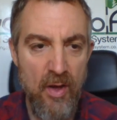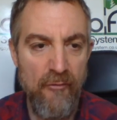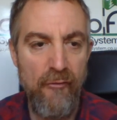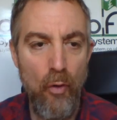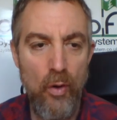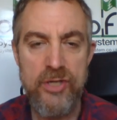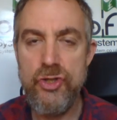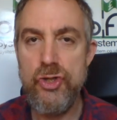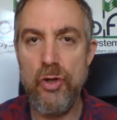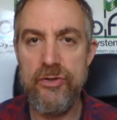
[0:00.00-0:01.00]
Four is
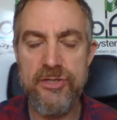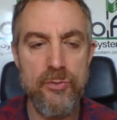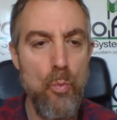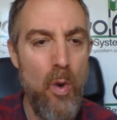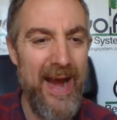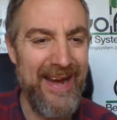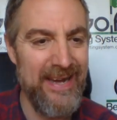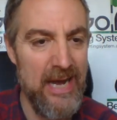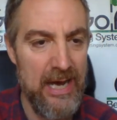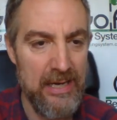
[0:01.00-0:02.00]
Johnson
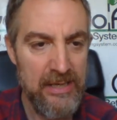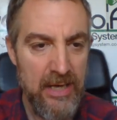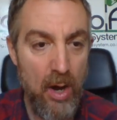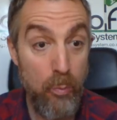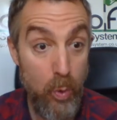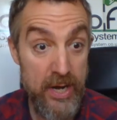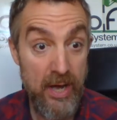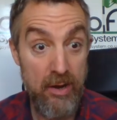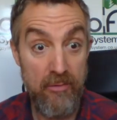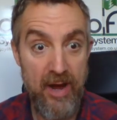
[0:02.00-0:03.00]
Wagner, a
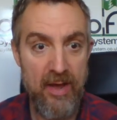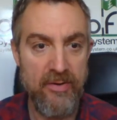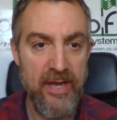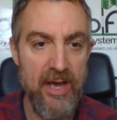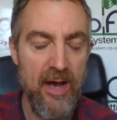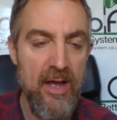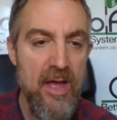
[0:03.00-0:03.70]
winner around here.